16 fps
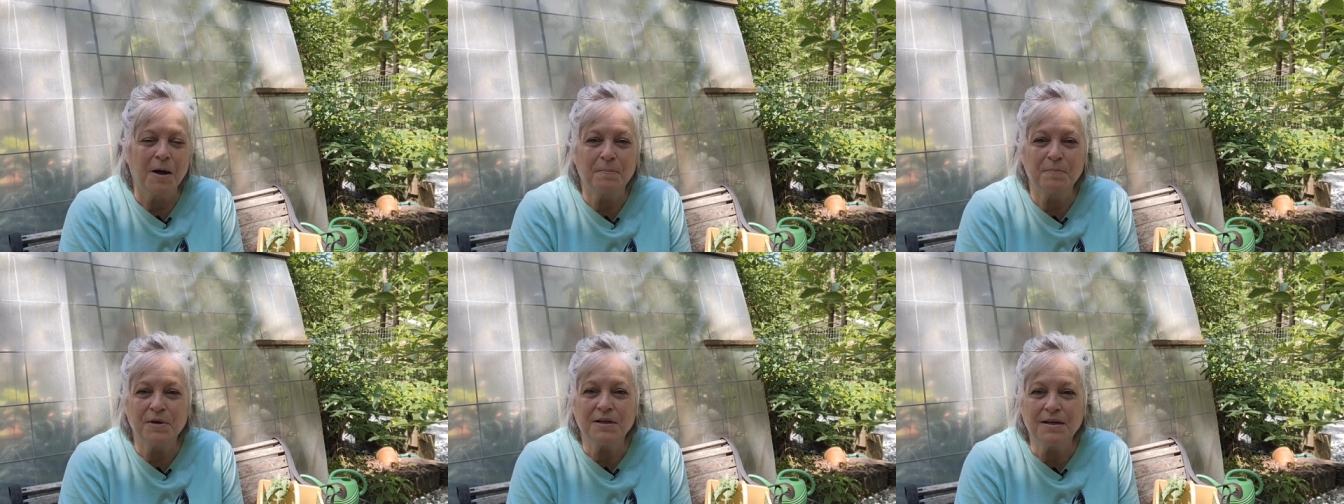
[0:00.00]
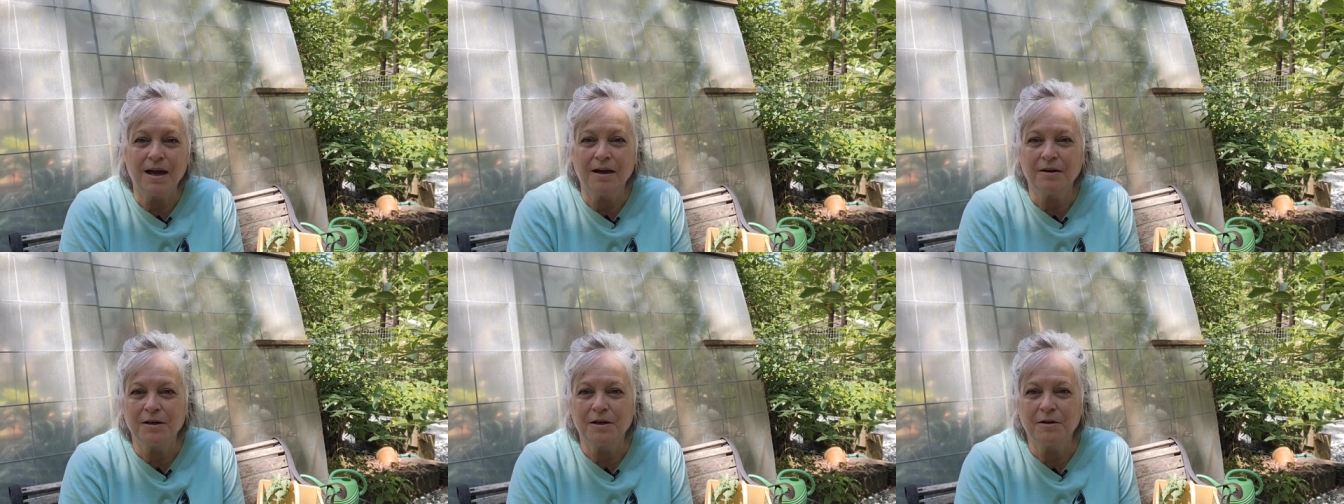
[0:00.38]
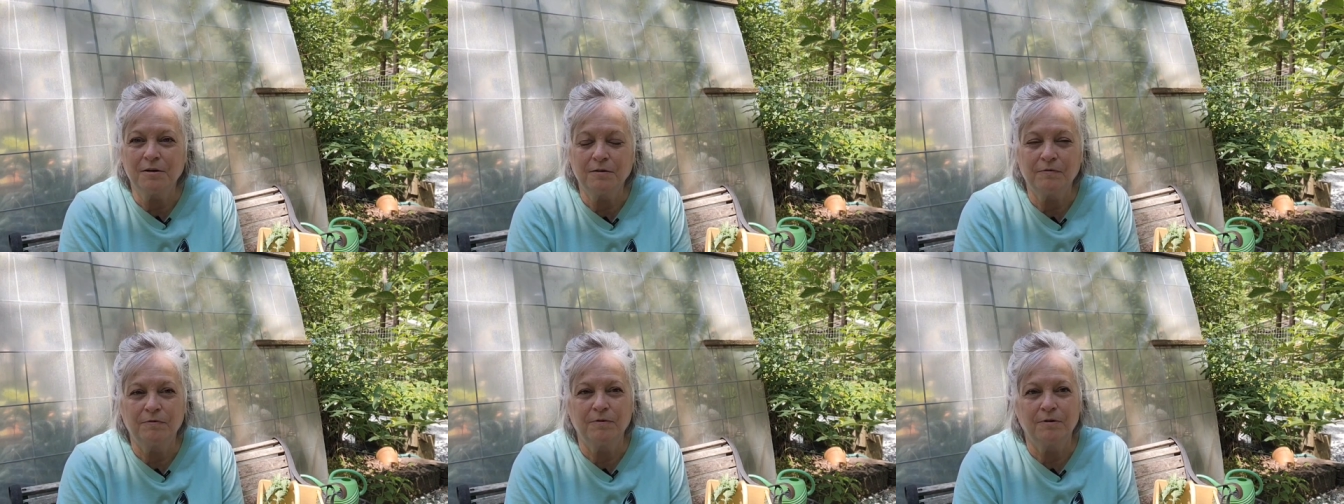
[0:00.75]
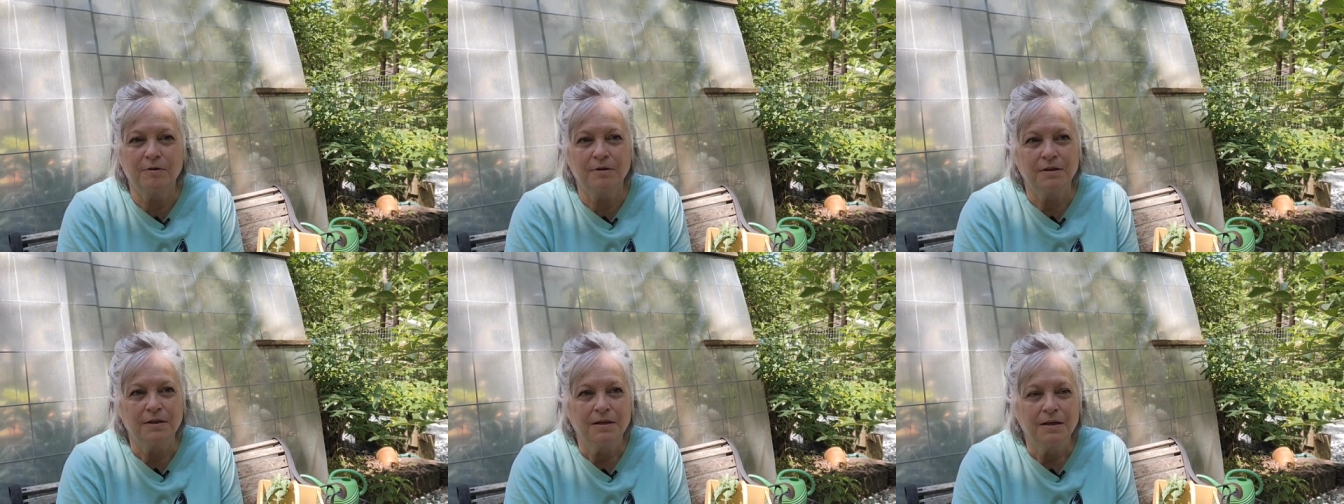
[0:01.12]
I've been out here
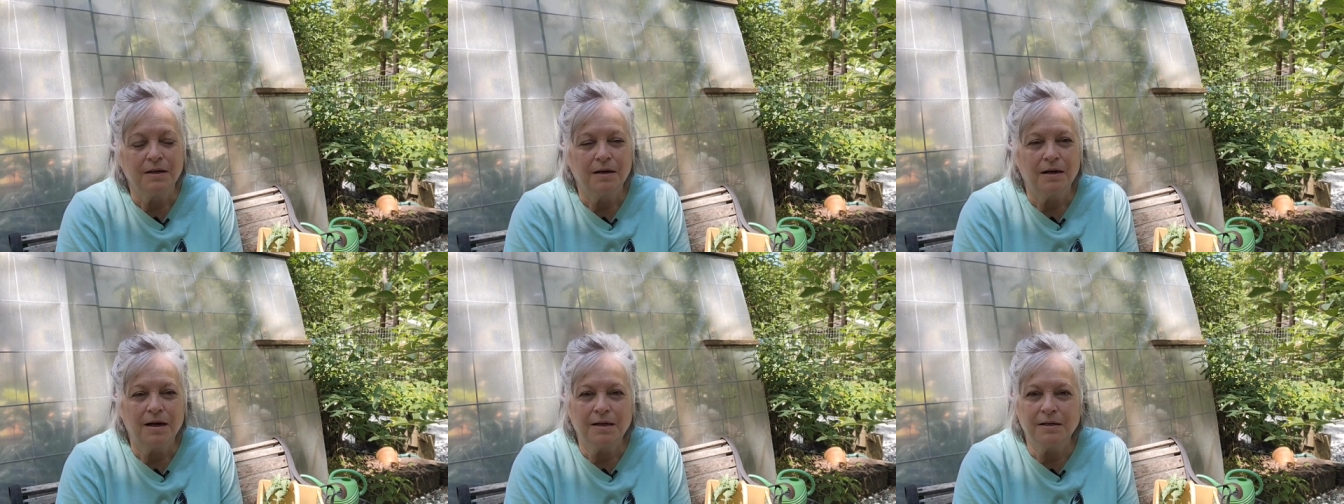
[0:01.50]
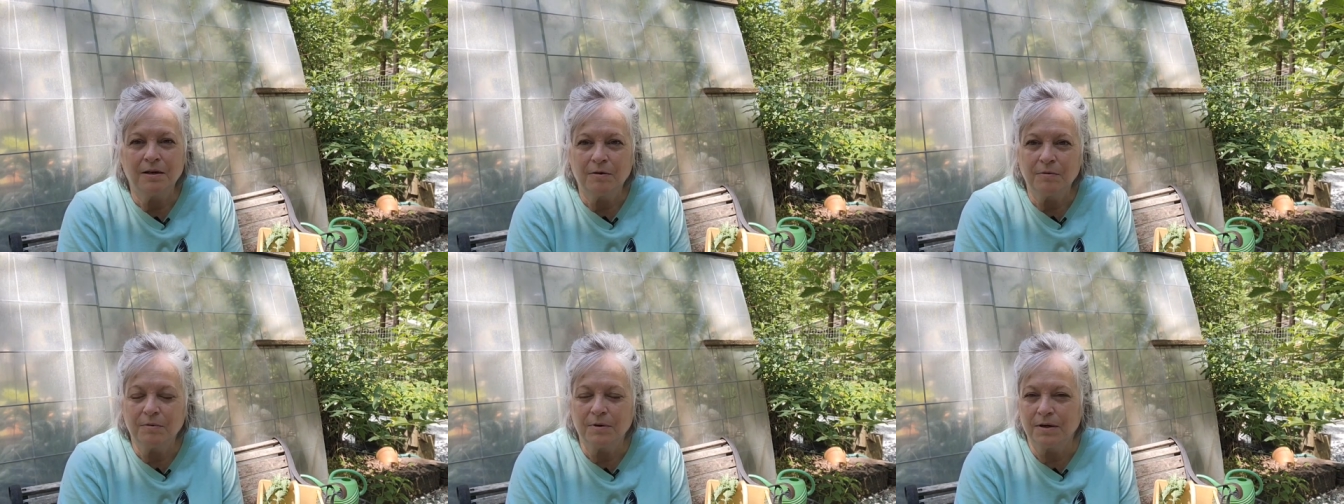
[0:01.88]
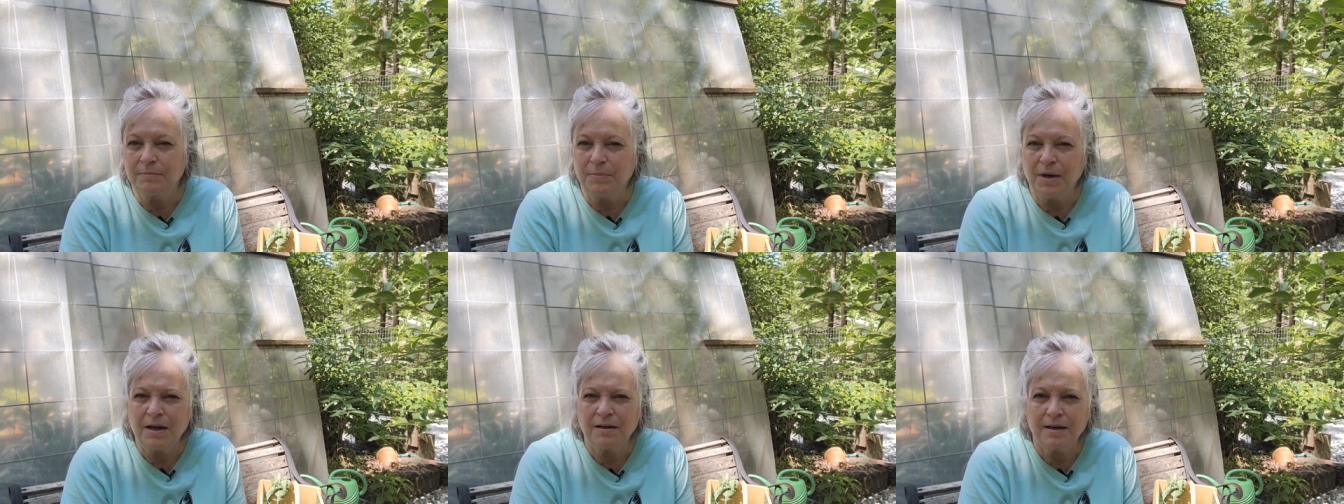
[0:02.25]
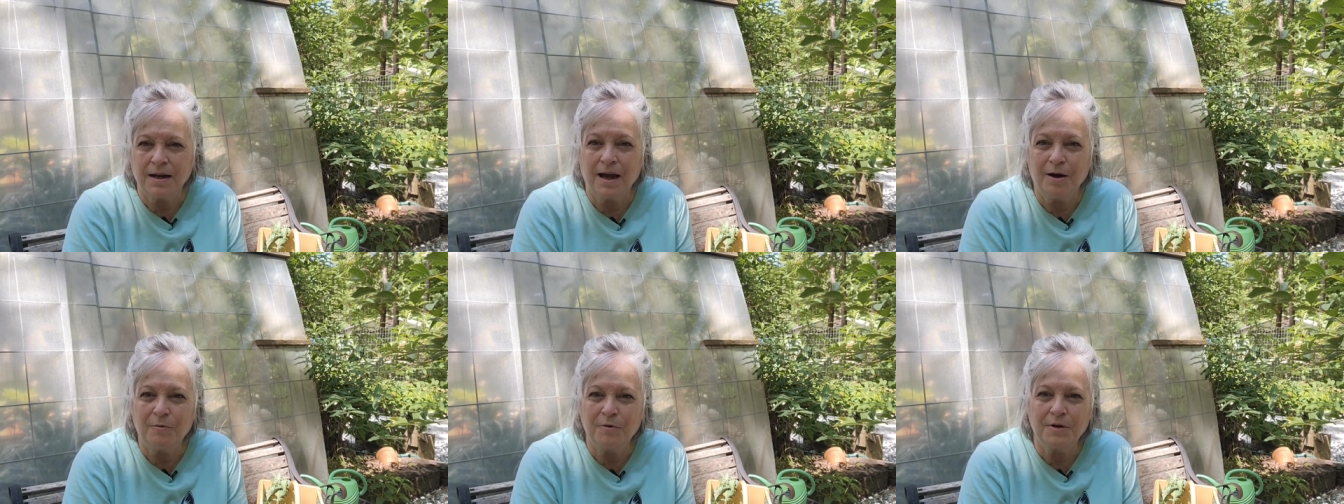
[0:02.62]
for I know about
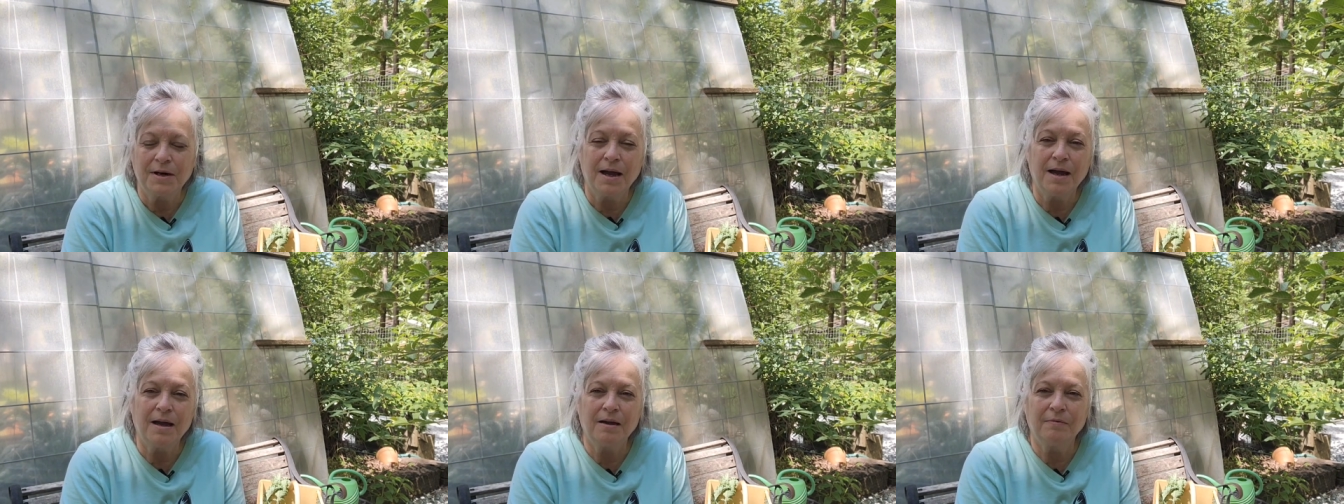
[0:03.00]
an hour and a